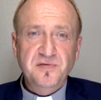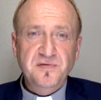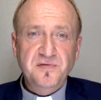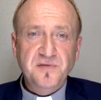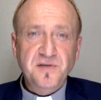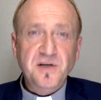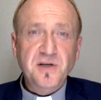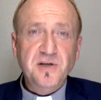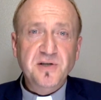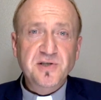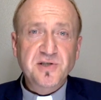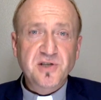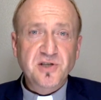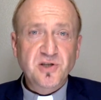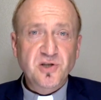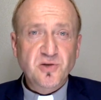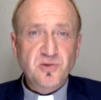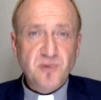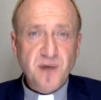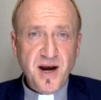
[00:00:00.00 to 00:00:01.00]
first
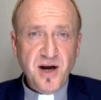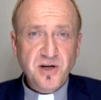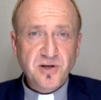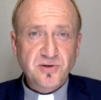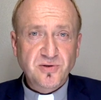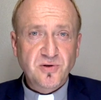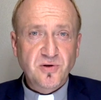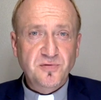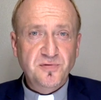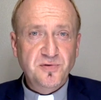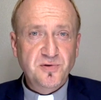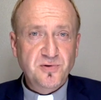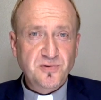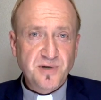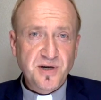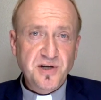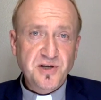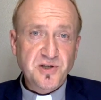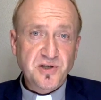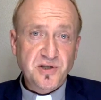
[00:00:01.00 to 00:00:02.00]
generation of
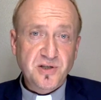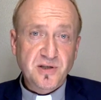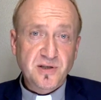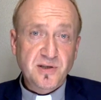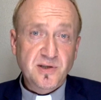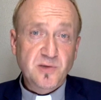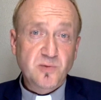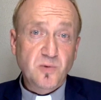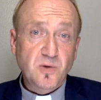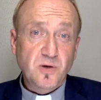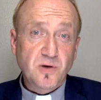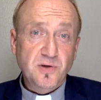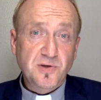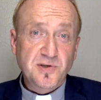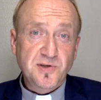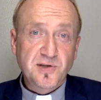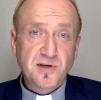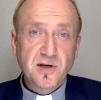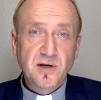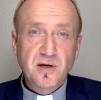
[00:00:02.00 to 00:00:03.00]
Christians
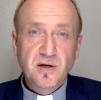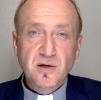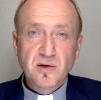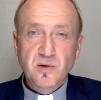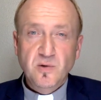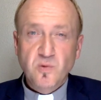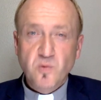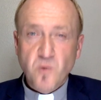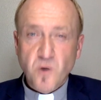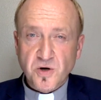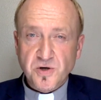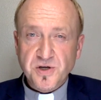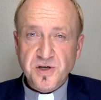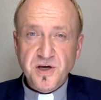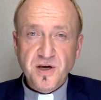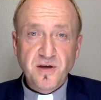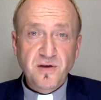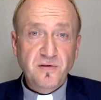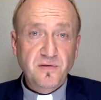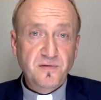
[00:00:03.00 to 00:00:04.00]
was
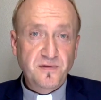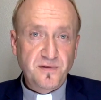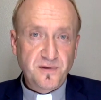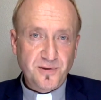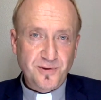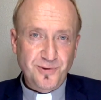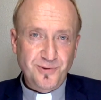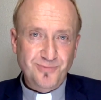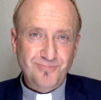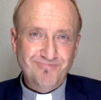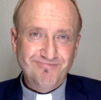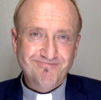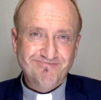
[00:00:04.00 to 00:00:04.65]
working through.